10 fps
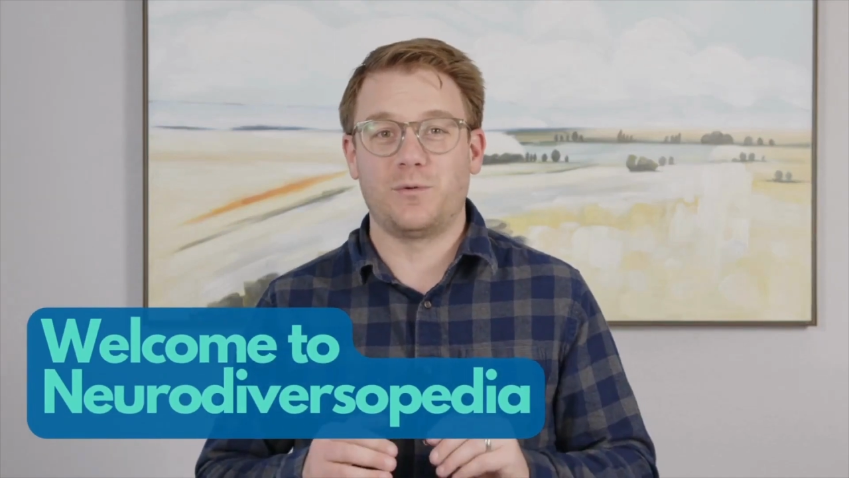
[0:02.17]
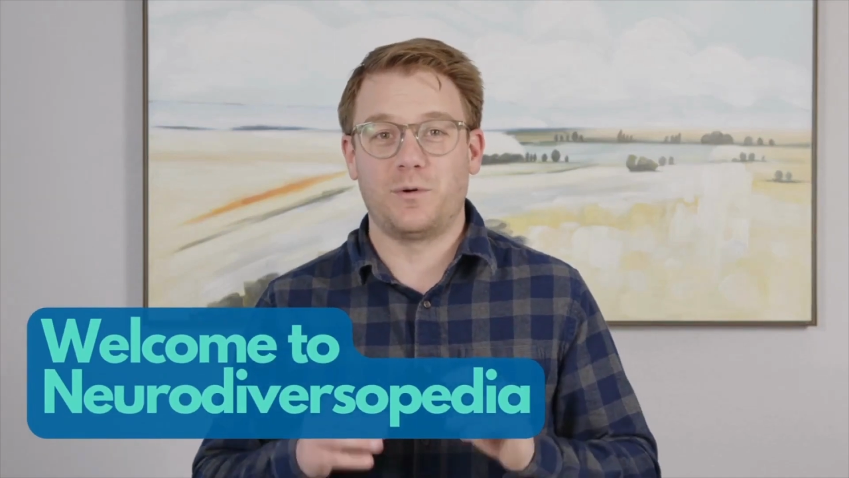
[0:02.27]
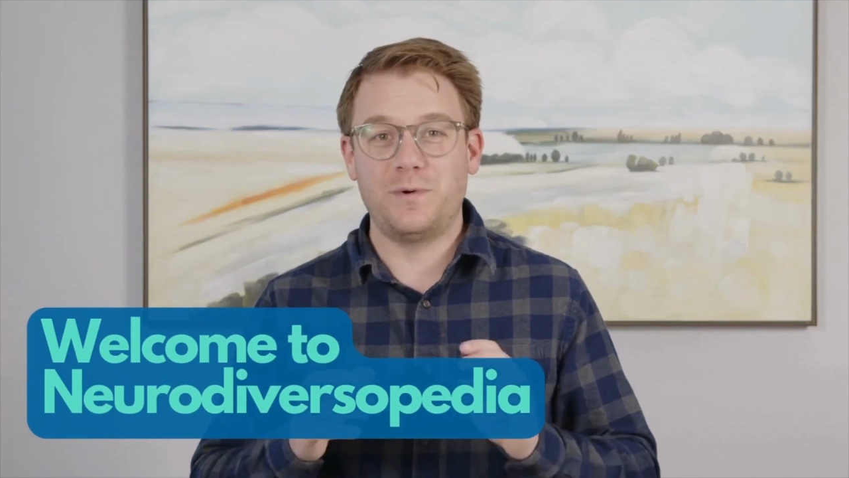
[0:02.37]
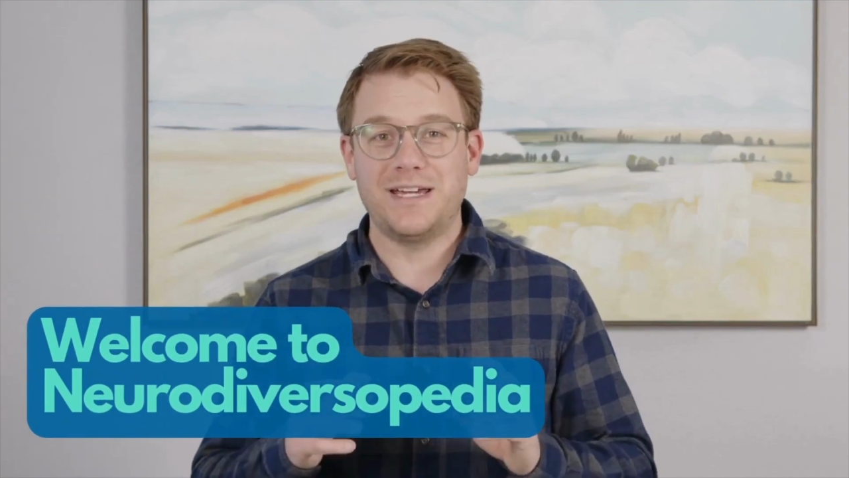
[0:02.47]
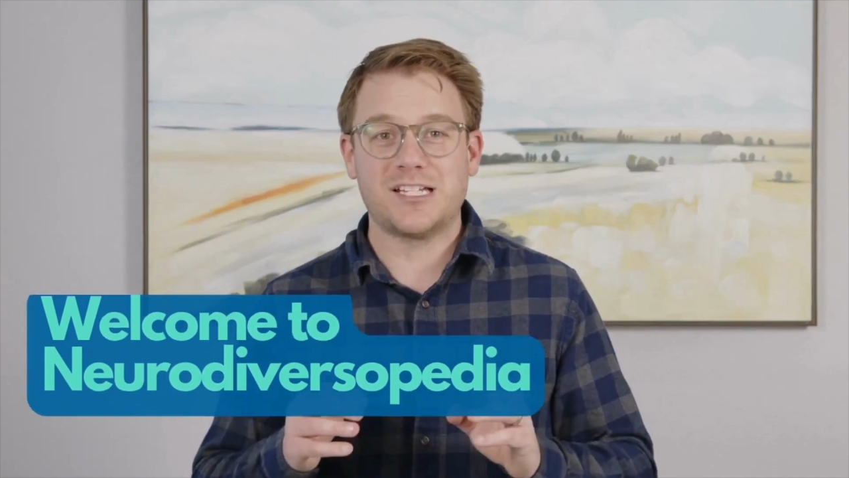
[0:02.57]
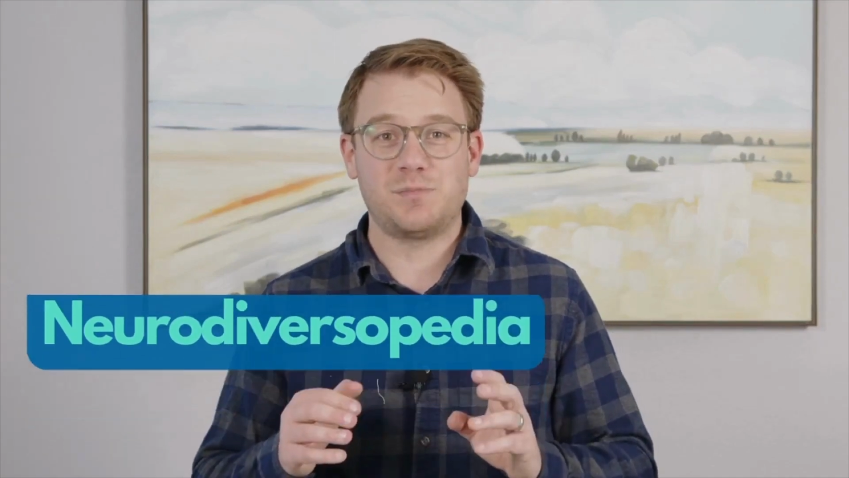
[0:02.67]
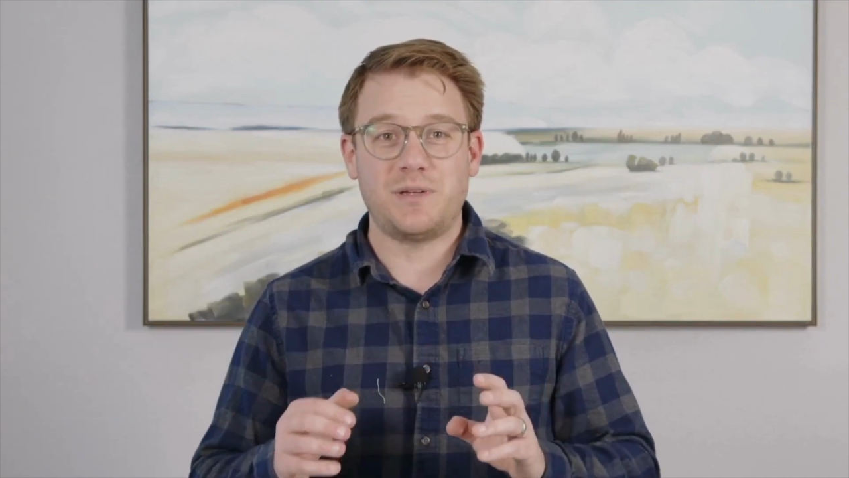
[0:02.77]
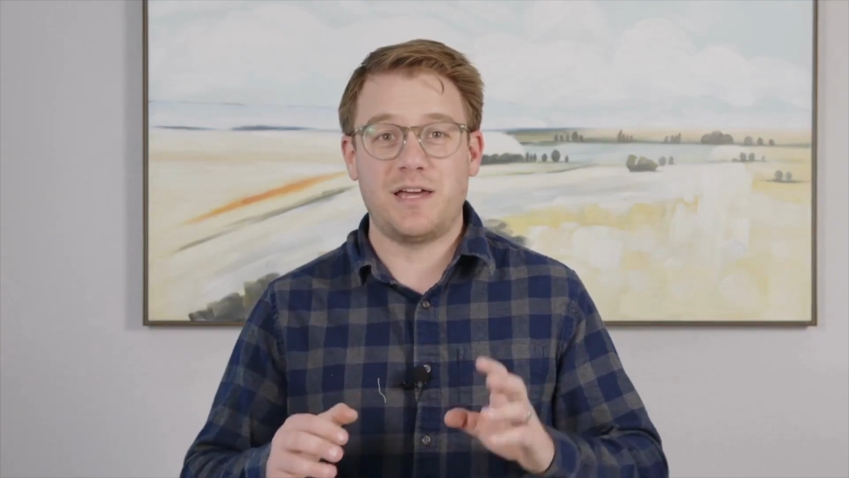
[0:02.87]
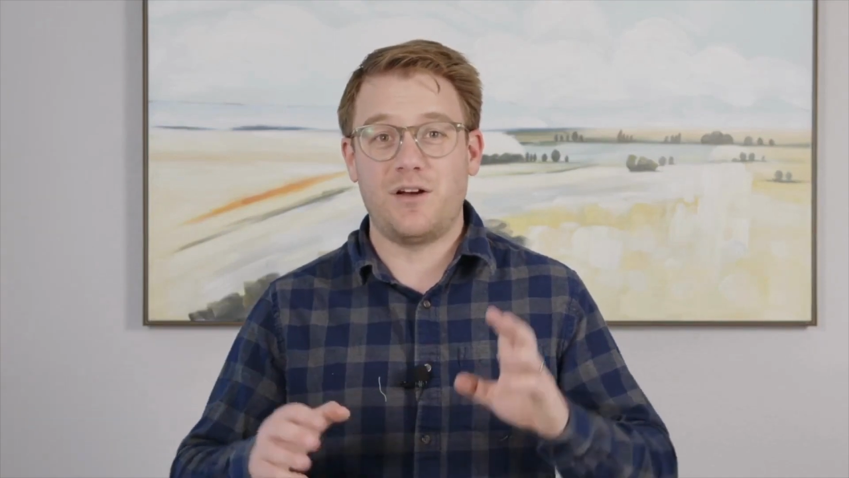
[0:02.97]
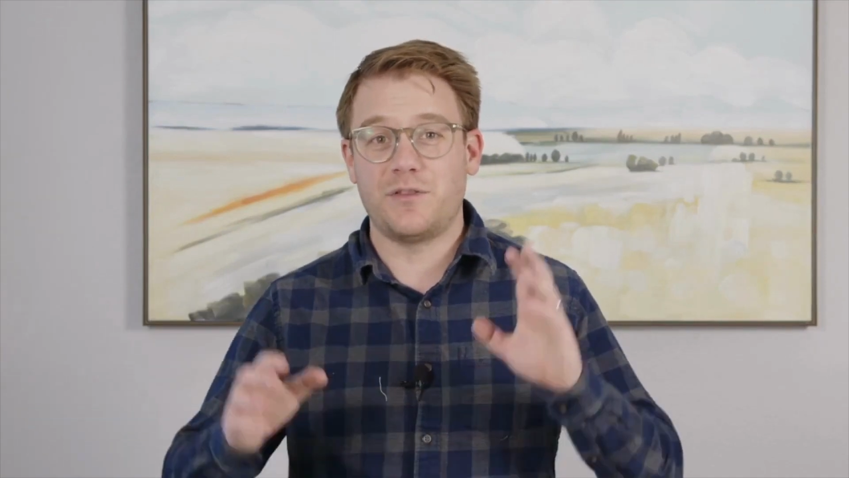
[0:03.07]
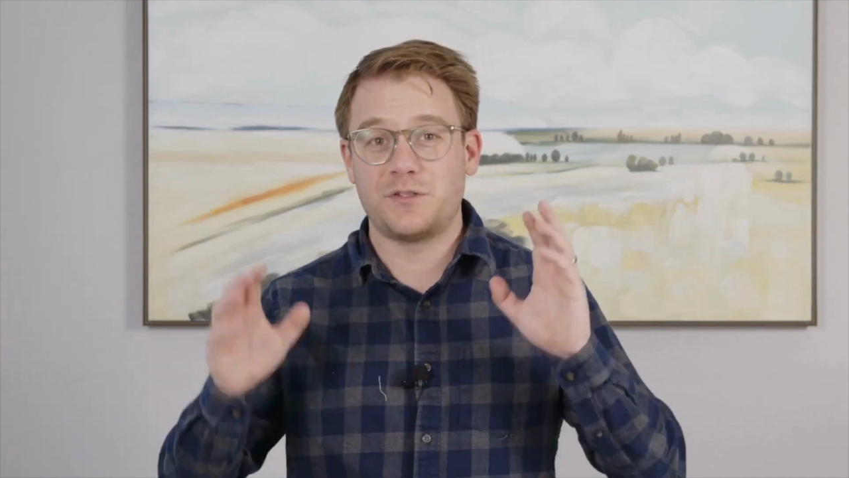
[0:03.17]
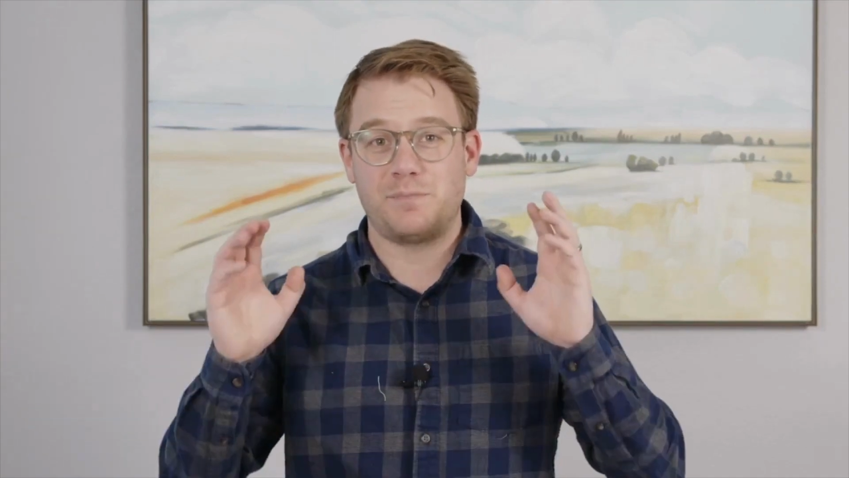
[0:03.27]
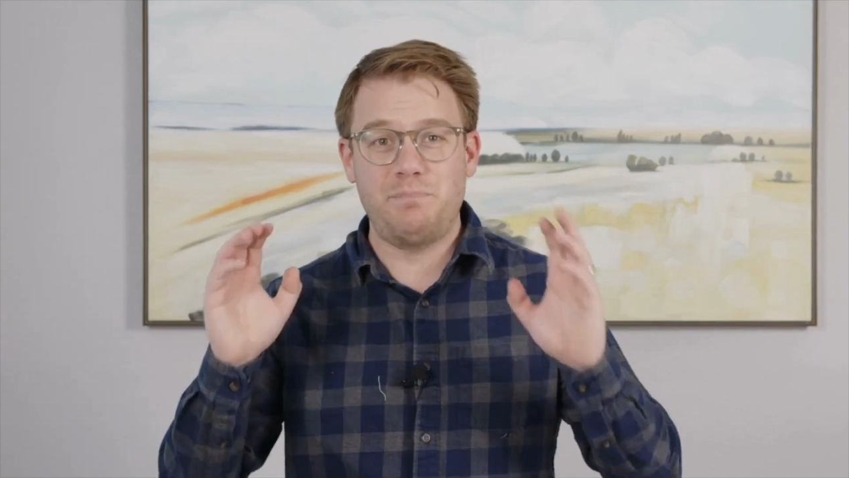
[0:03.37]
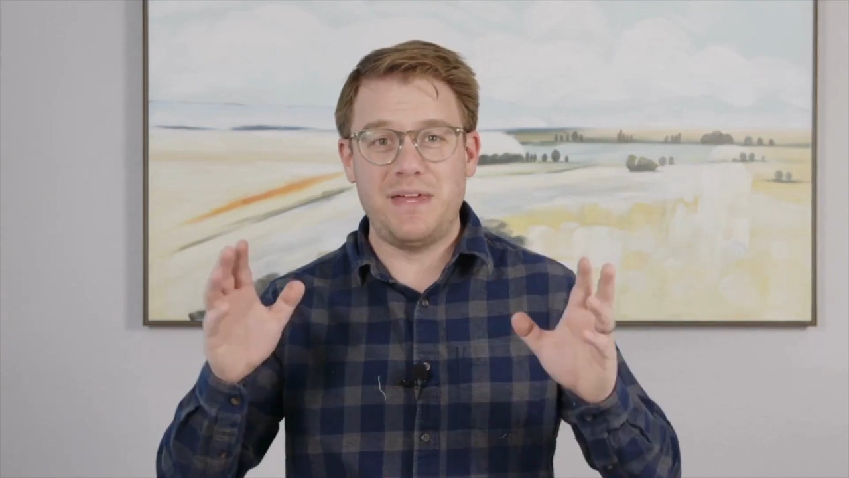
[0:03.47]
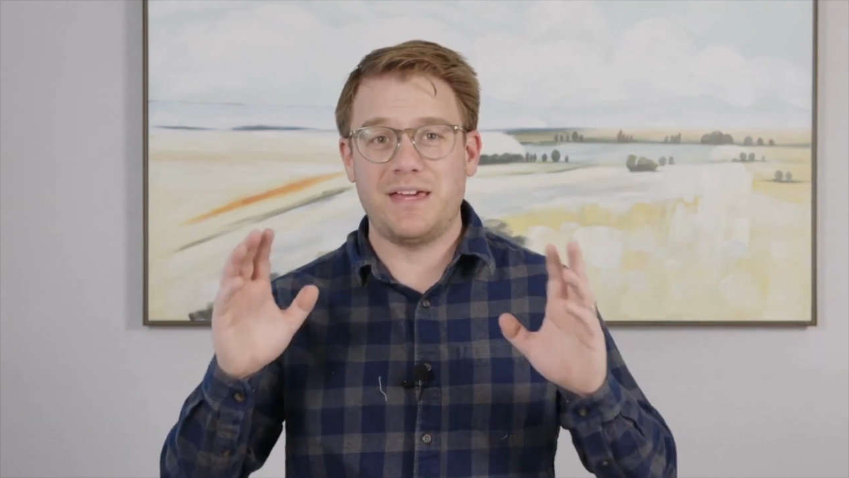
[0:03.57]
where we explain all those
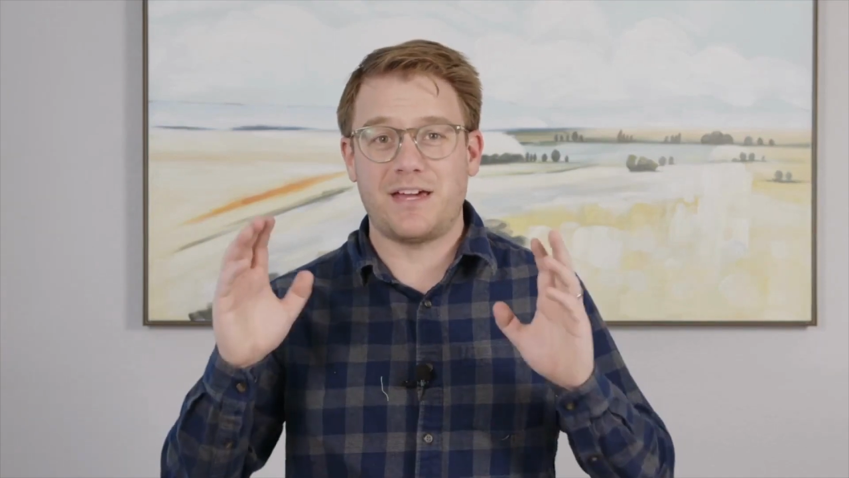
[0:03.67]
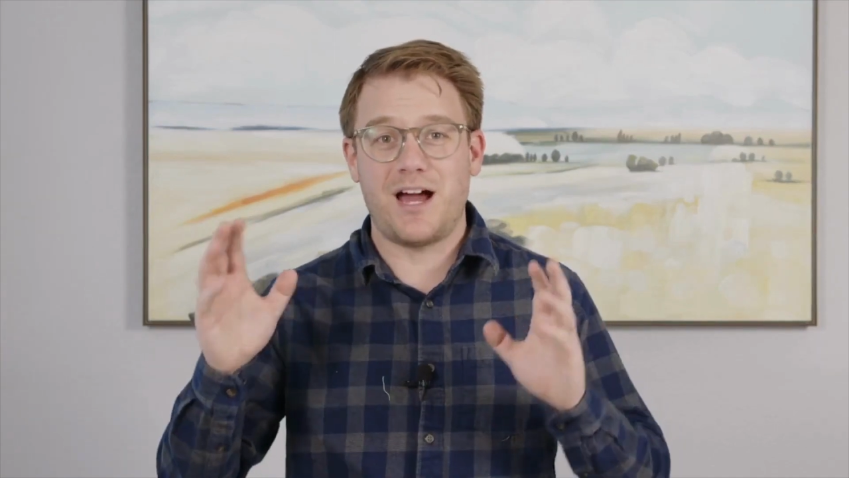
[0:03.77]
big,